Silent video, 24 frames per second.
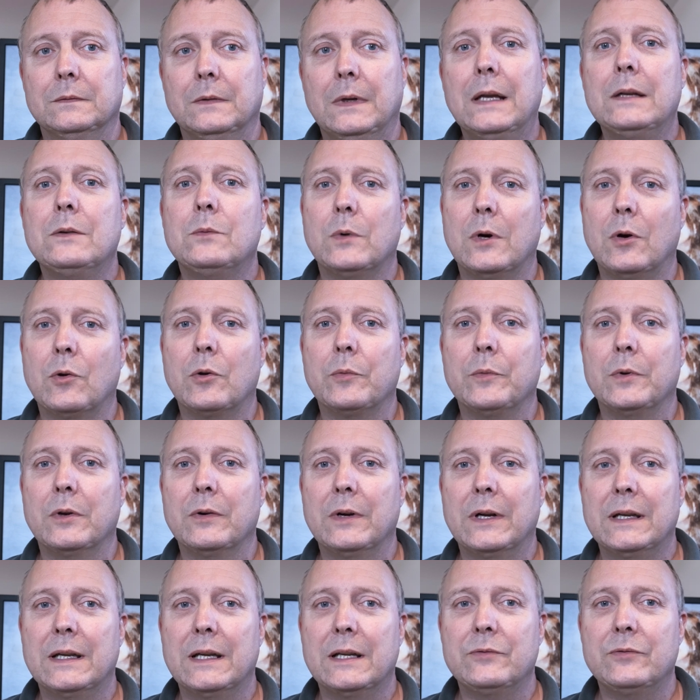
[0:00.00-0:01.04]
And welcome to
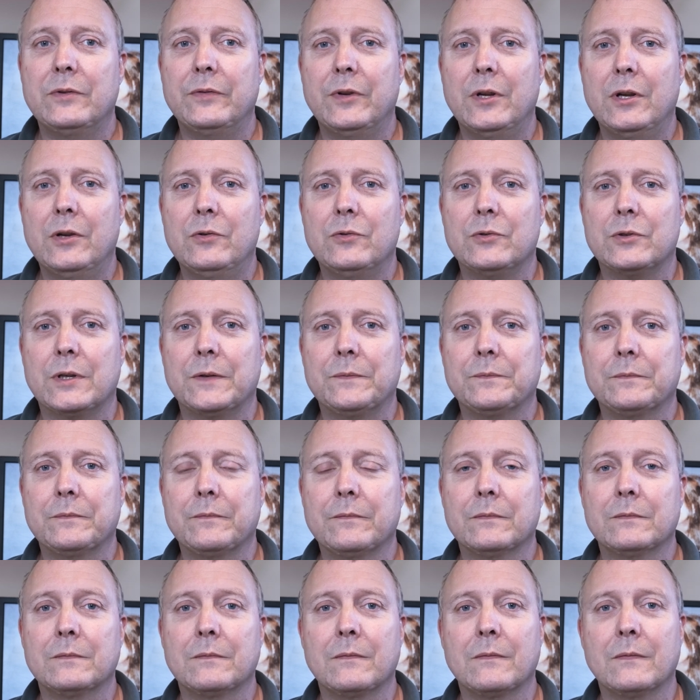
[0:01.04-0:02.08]
Grandad's Reviews.
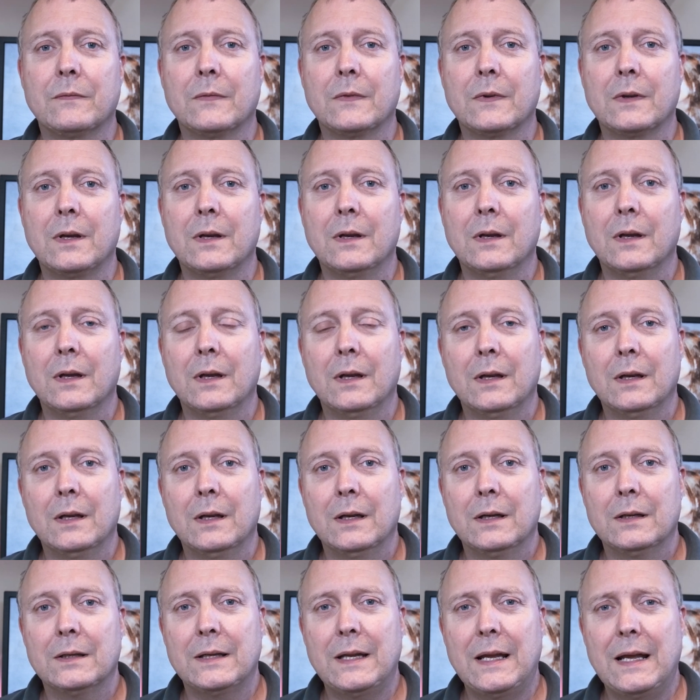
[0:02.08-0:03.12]

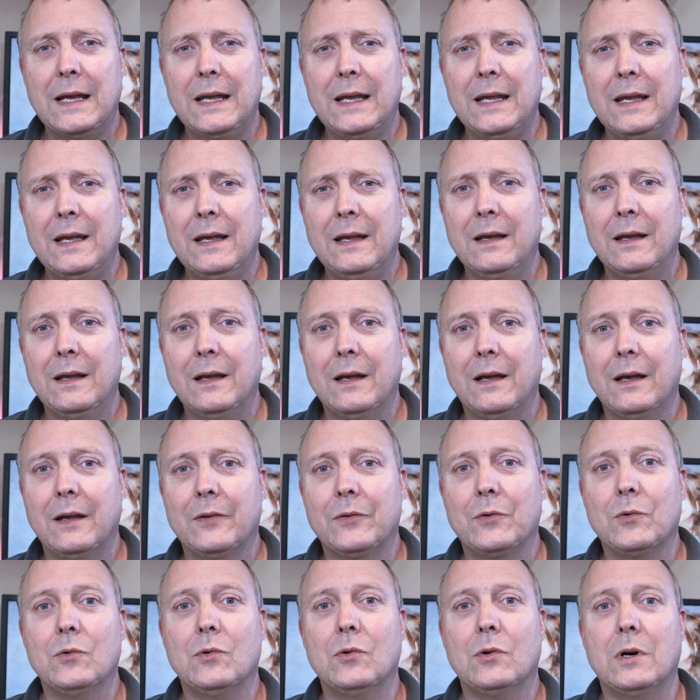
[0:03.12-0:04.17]
Today I
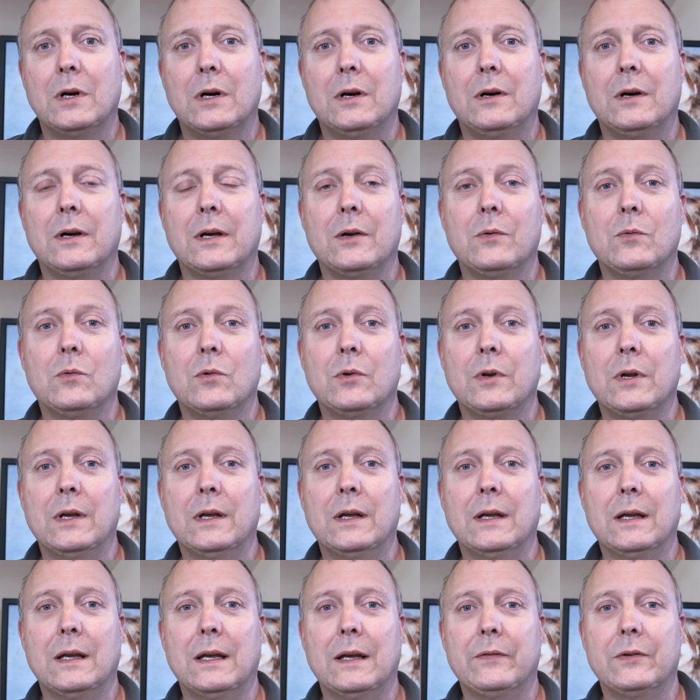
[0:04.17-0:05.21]
thought I would
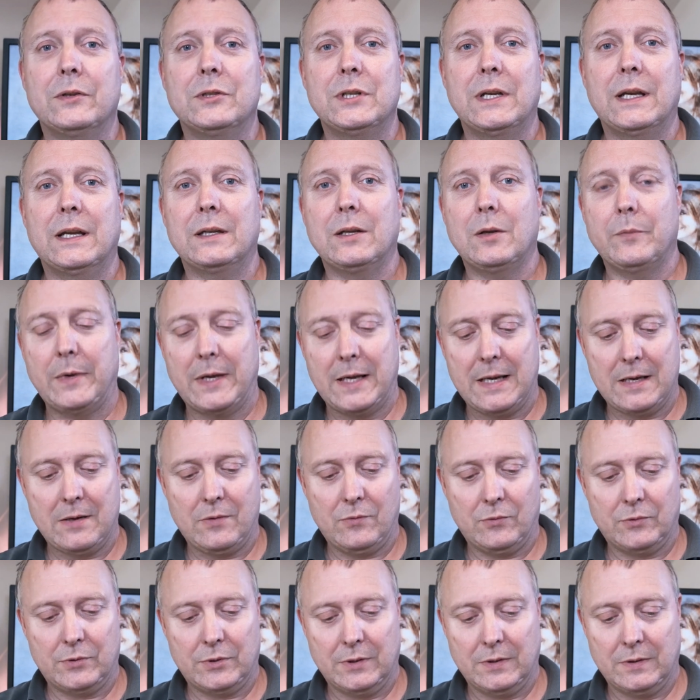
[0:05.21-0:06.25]
have a chat
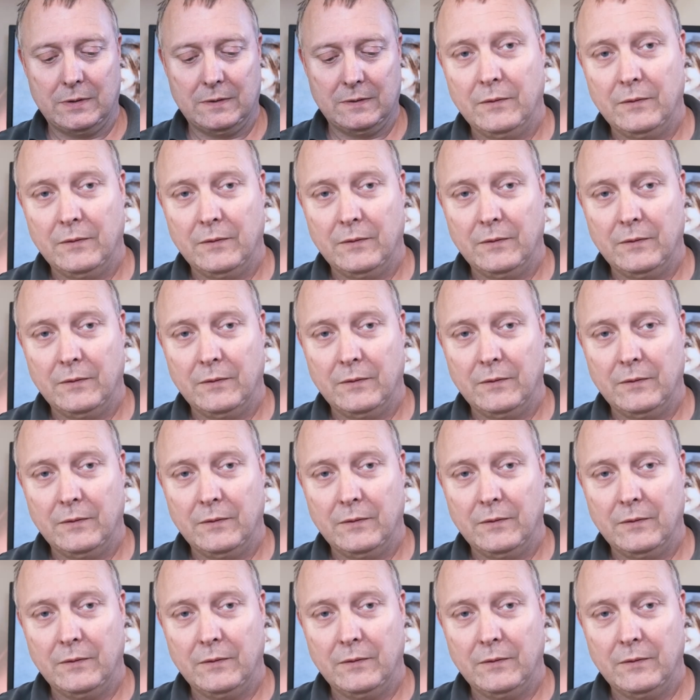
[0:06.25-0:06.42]
about